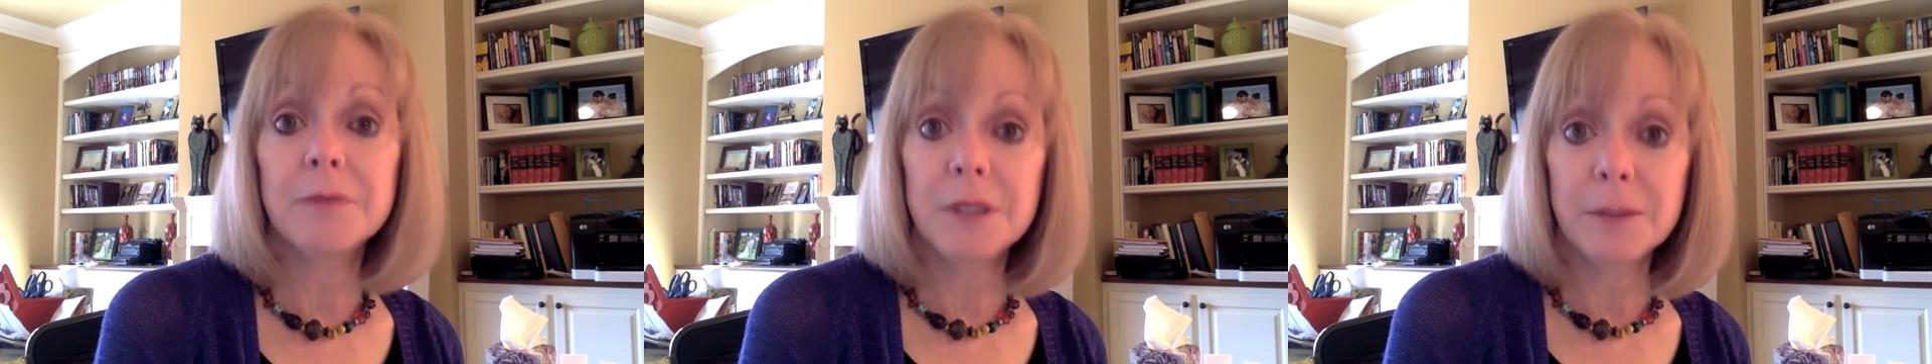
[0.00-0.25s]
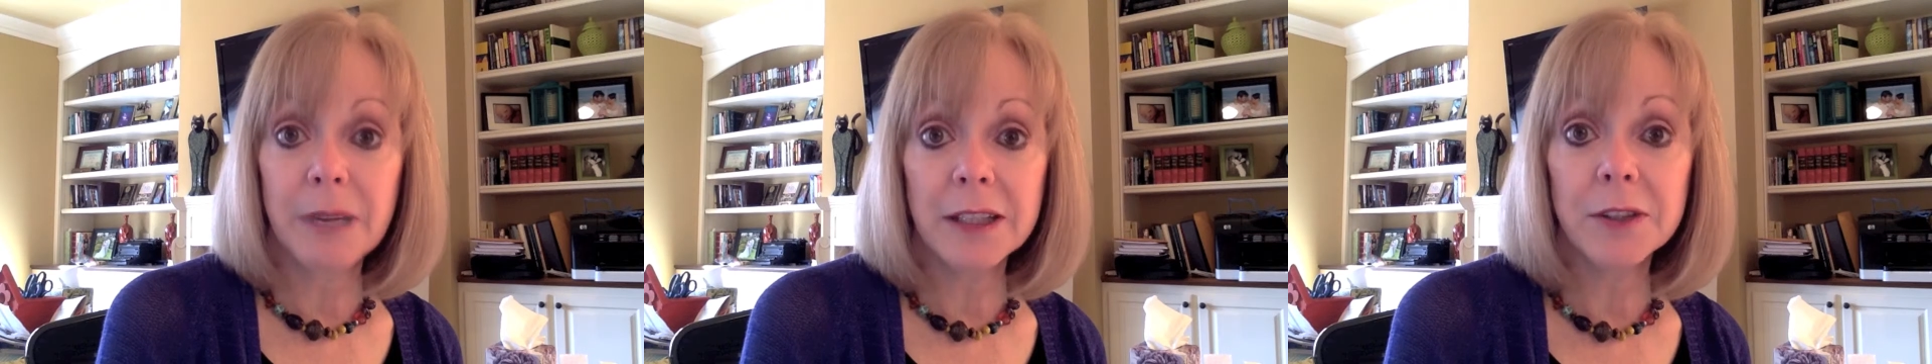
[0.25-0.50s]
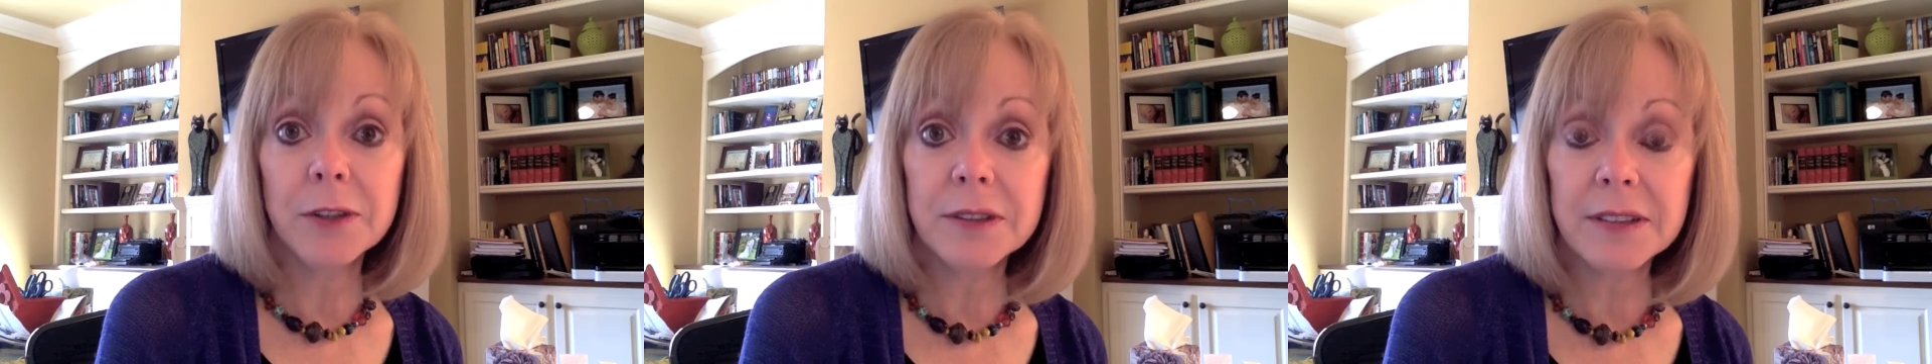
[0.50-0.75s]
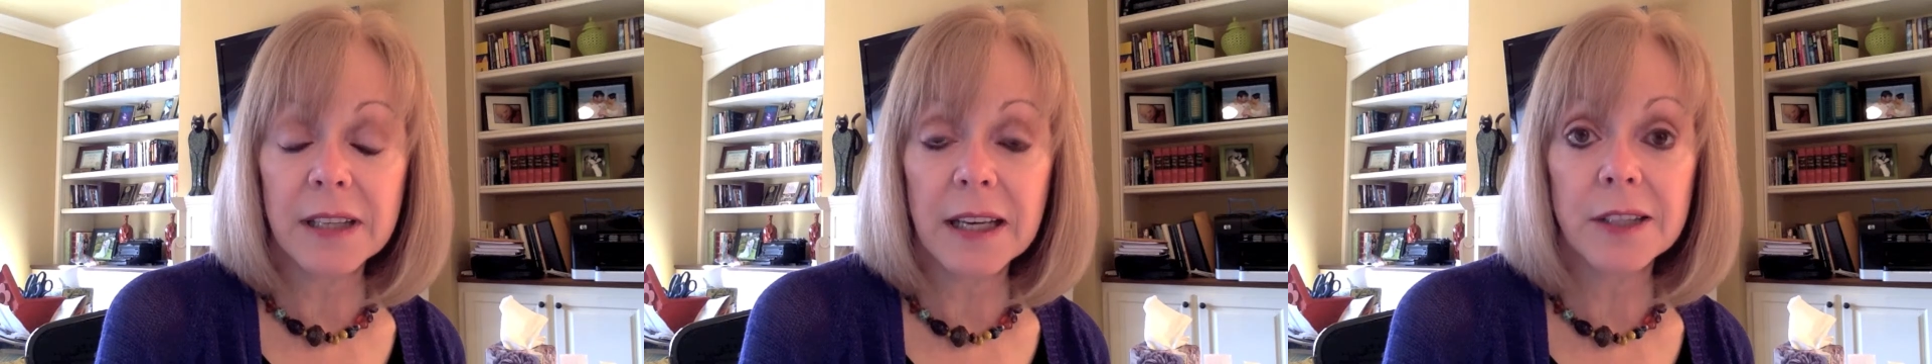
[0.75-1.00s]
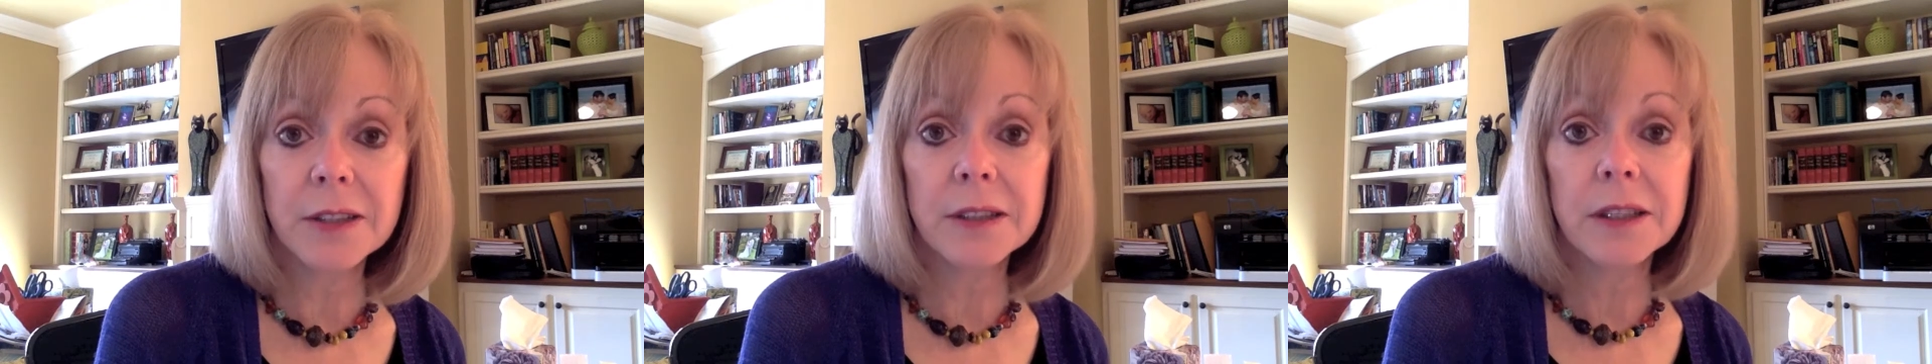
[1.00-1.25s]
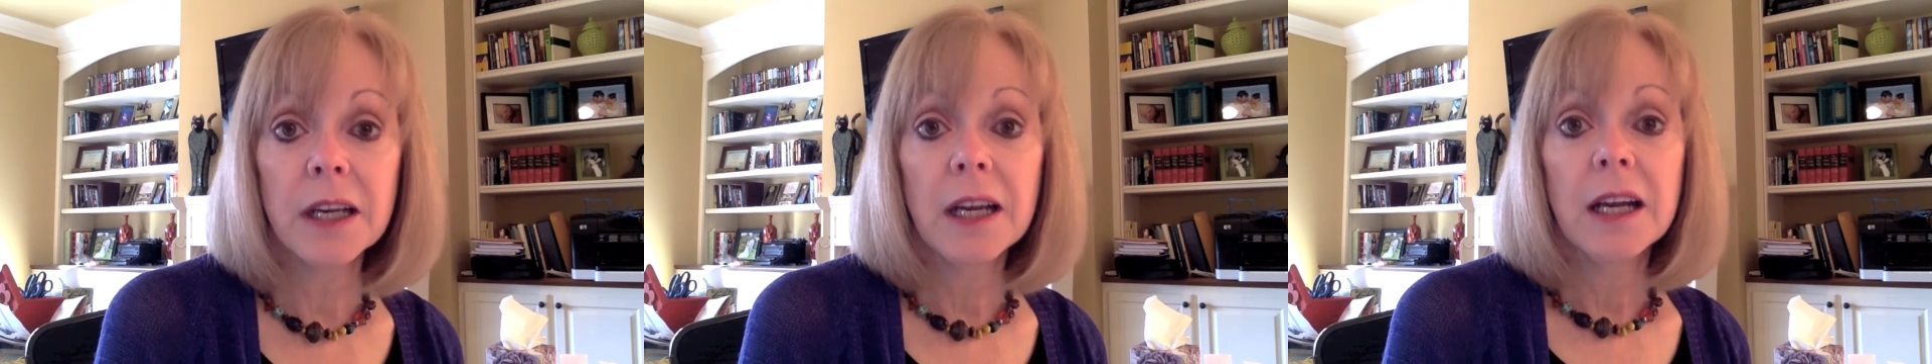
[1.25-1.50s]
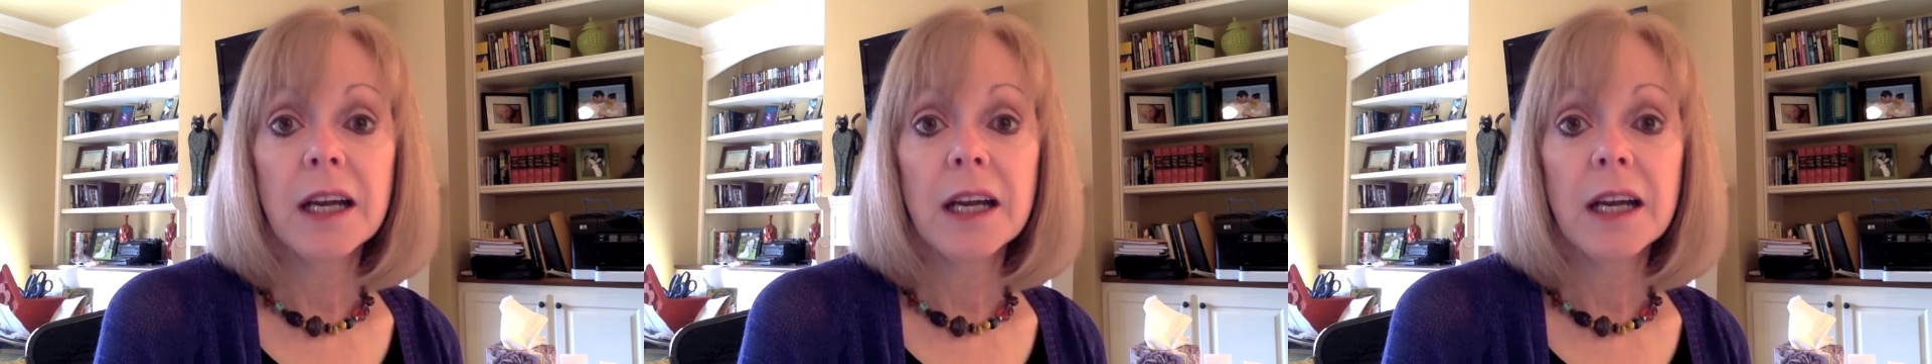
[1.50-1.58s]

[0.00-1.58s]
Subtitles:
to my newsletter